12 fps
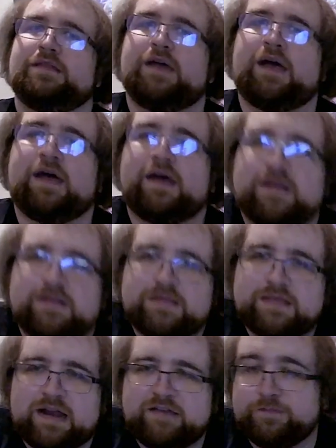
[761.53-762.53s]

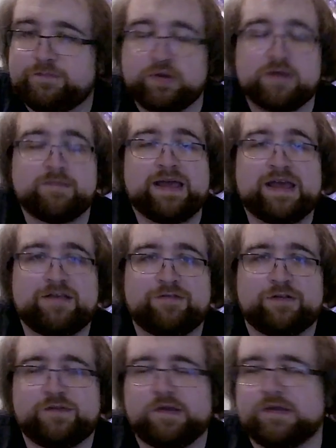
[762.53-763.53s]
that I've put in my head
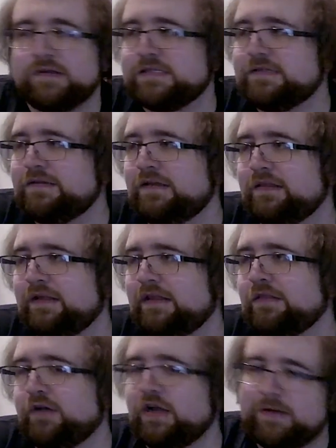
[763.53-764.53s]
for a few years, you know, like
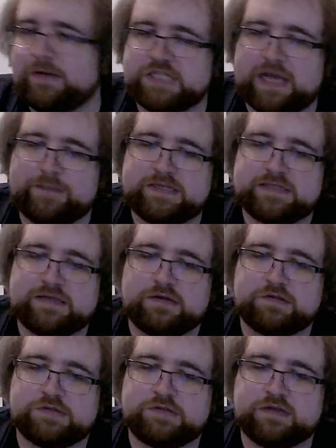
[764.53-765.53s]
learning about Japanese
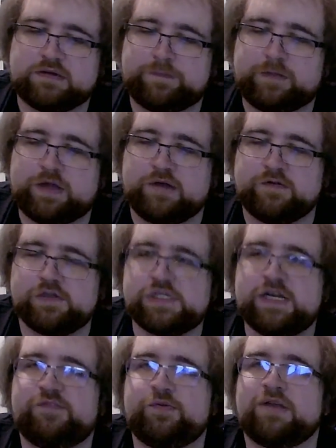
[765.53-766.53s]
culture, the
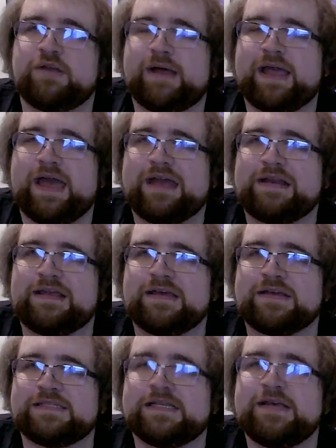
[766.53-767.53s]
conversion I've put in my head
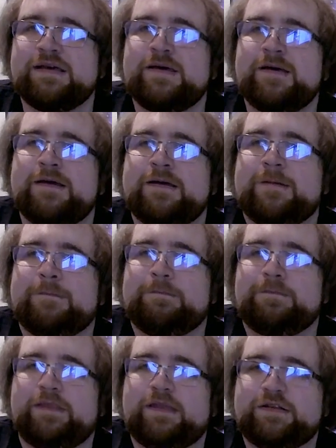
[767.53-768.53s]
is
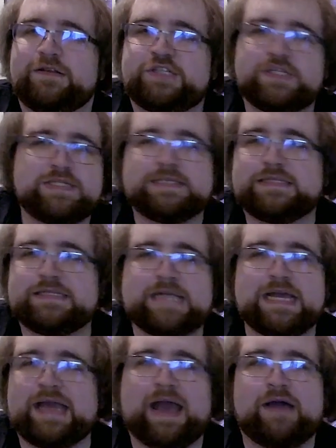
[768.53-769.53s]
just
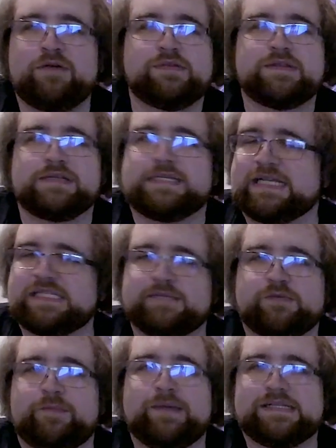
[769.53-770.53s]
take out the
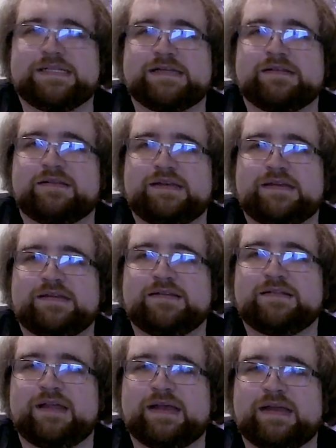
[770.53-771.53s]
decimal, basically.
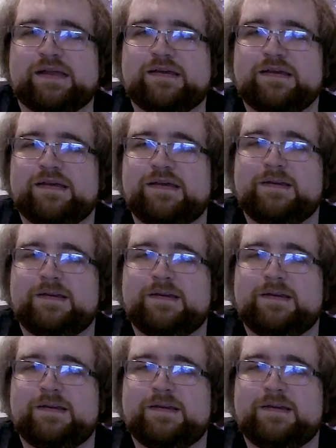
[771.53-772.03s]
Like,